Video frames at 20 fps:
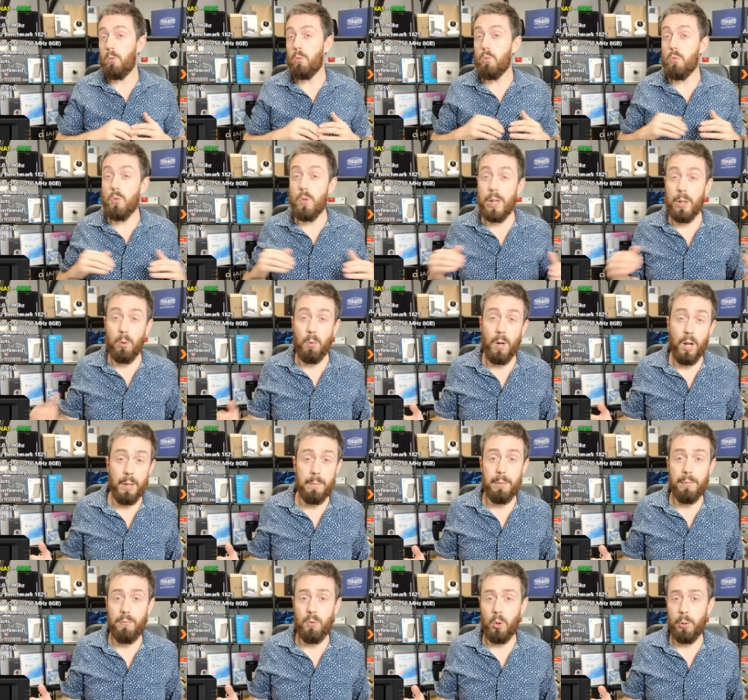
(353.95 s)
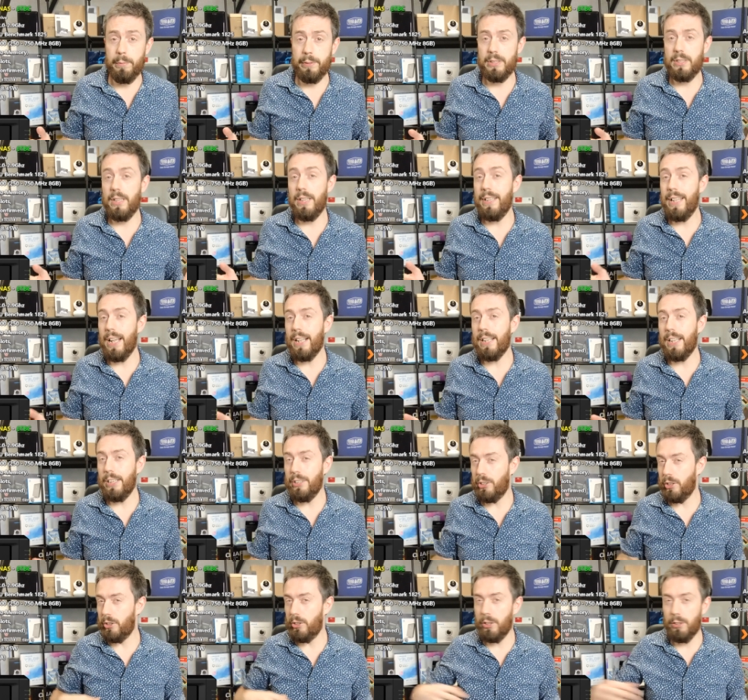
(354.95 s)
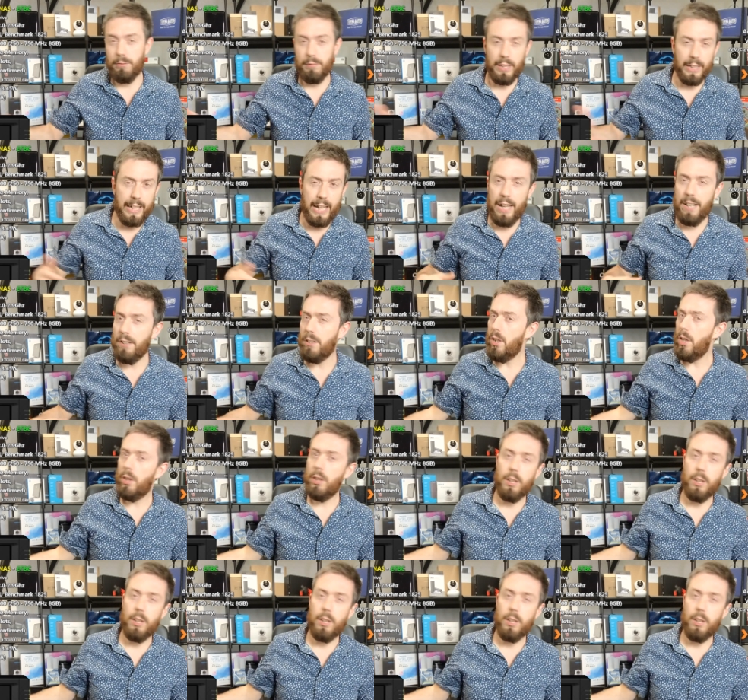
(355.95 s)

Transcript: real high performance, and in that case you should, again,